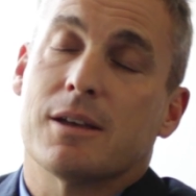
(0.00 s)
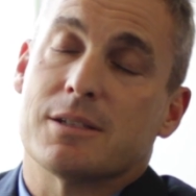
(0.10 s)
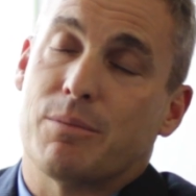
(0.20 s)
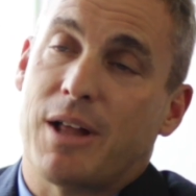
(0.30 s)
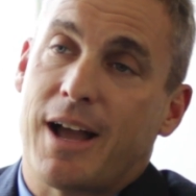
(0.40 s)

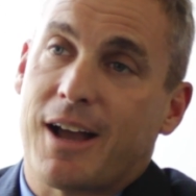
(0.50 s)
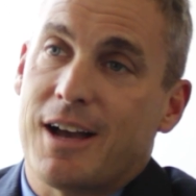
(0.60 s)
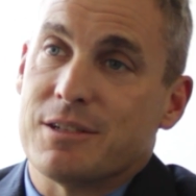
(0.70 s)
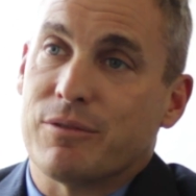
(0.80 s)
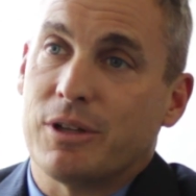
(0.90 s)
because the black
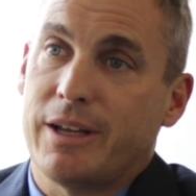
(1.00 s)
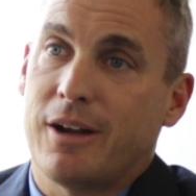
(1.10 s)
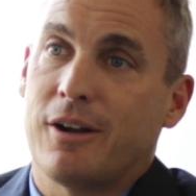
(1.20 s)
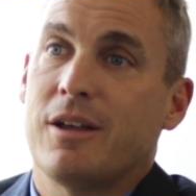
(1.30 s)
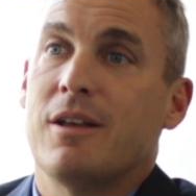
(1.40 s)
eyes have
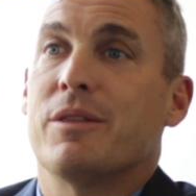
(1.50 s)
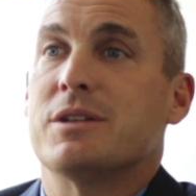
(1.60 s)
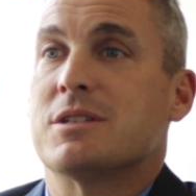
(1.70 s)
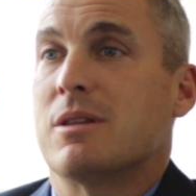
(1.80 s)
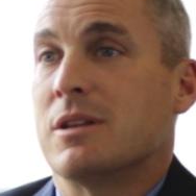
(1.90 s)
cleared,
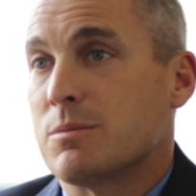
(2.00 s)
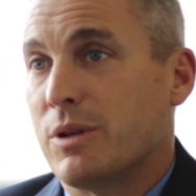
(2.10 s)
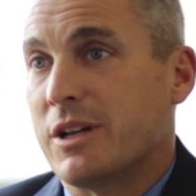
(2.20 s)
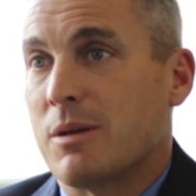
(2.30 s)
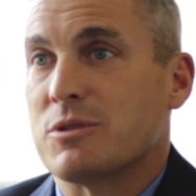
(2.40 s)
the
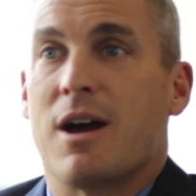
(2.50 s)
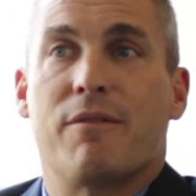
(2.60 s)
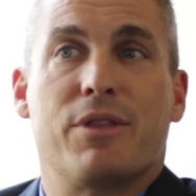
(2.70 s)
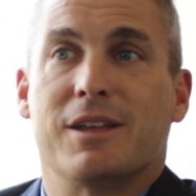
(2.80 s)
splint comes off,